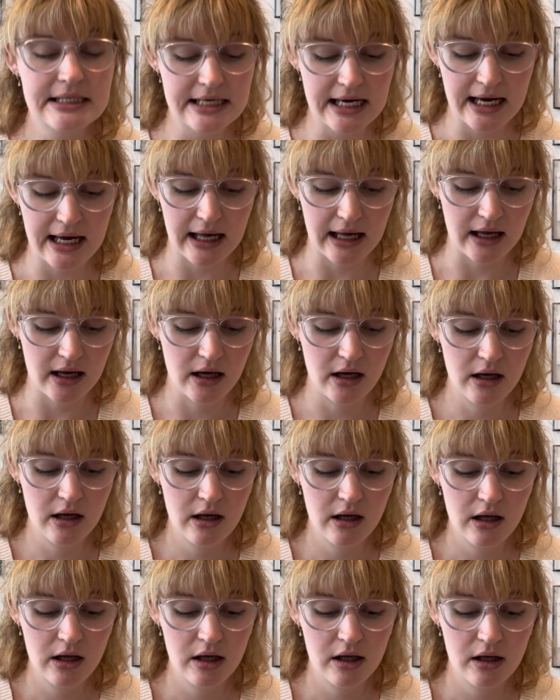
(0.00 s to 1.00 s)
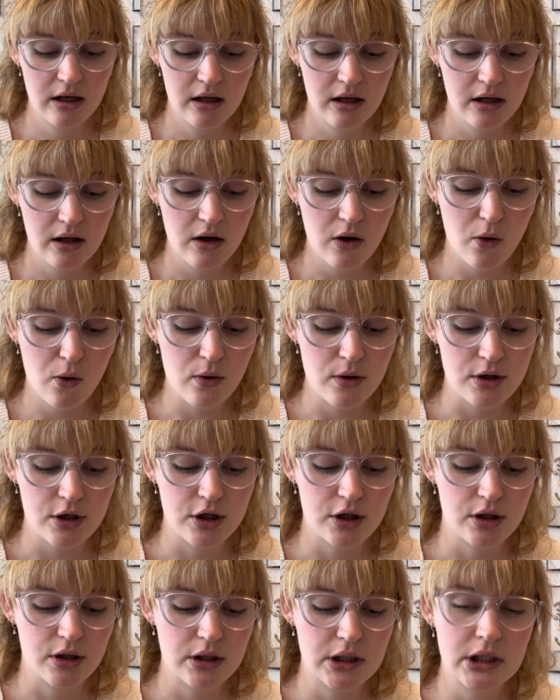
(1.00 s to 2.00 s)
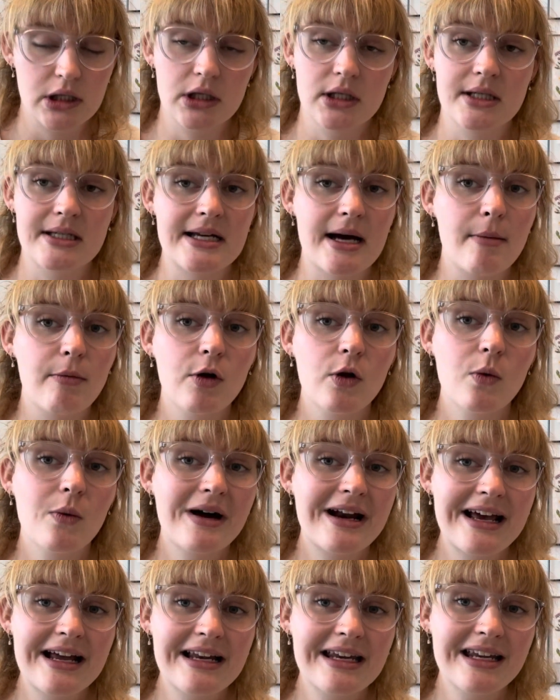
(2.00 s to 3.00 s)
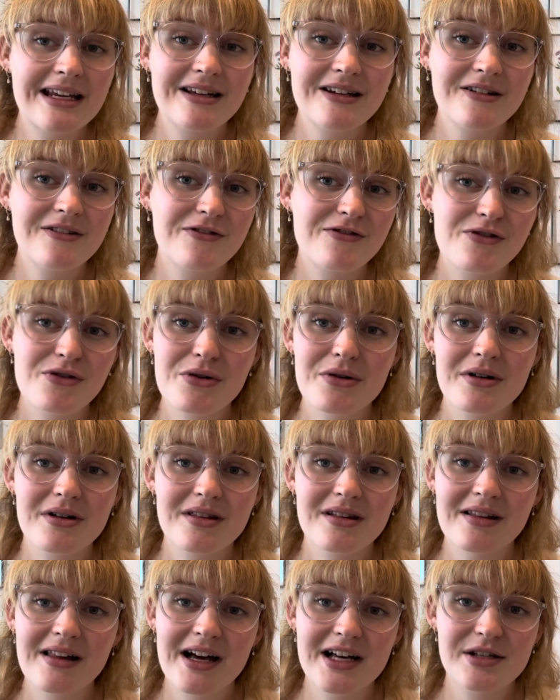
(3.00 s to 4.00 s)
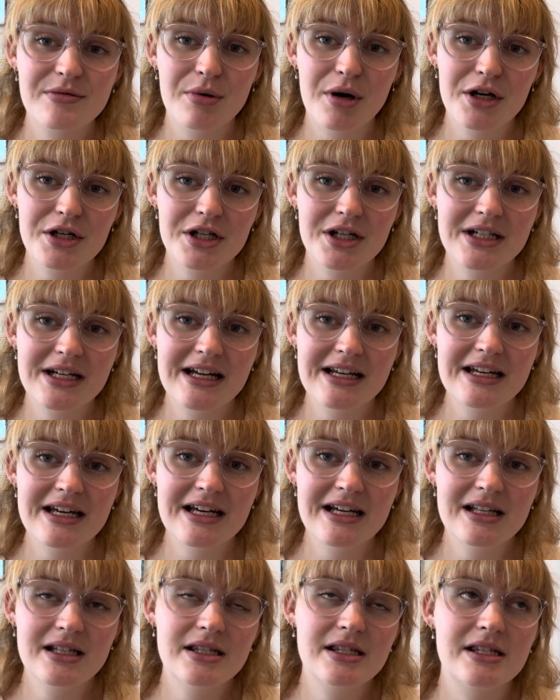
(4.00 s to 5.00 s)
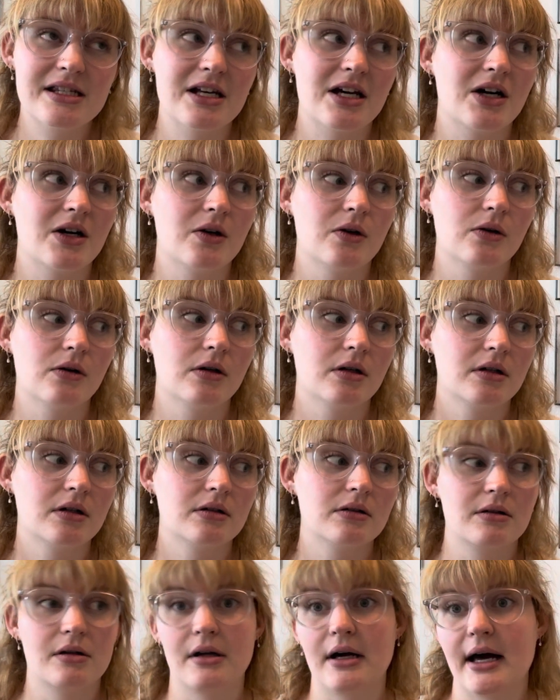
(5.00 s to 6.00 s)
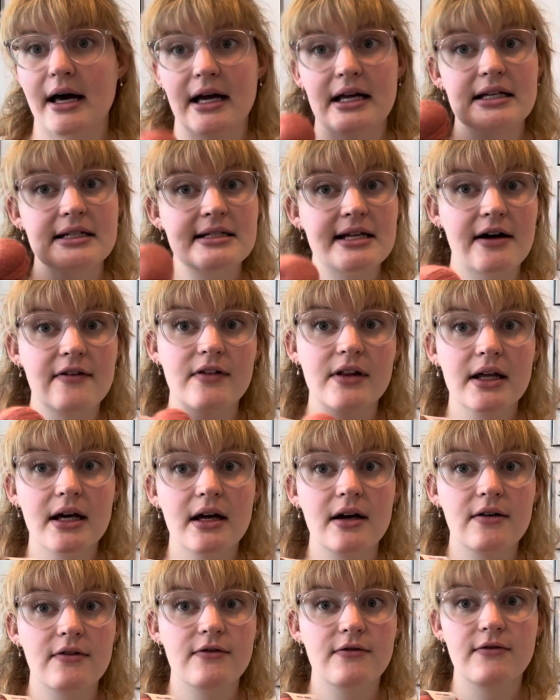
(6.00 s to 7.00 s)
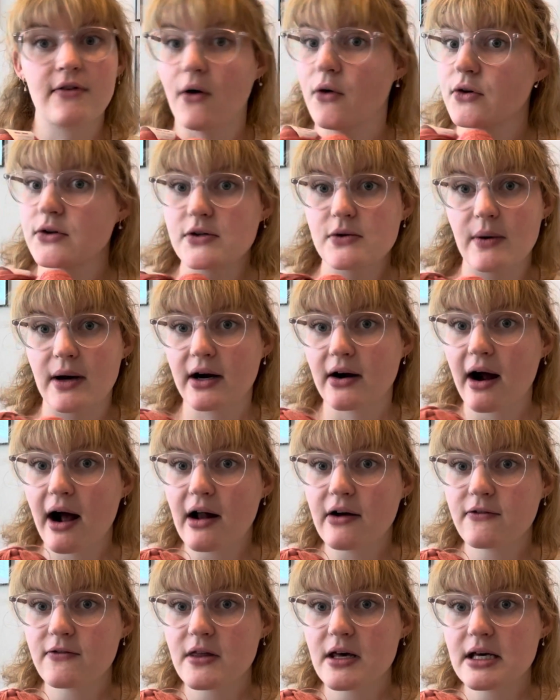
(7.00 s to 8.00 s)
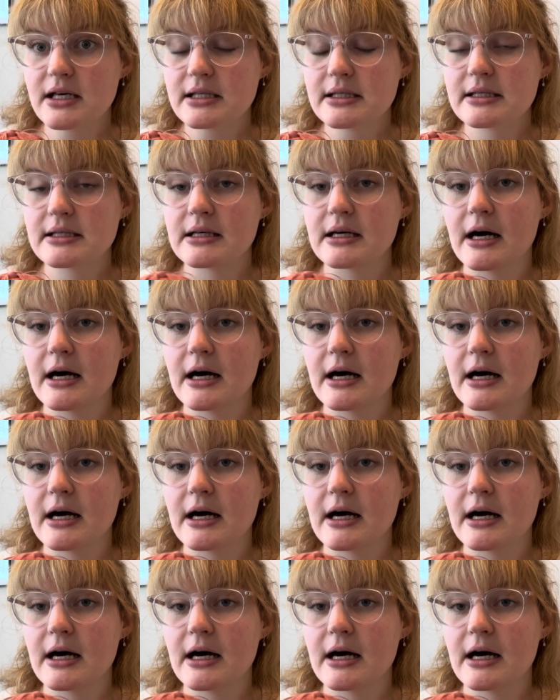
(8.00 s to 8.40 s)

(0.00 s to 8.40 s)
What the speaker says: I ordered double what I needed for the last project I did, so I can definitely get a full sweater out of this.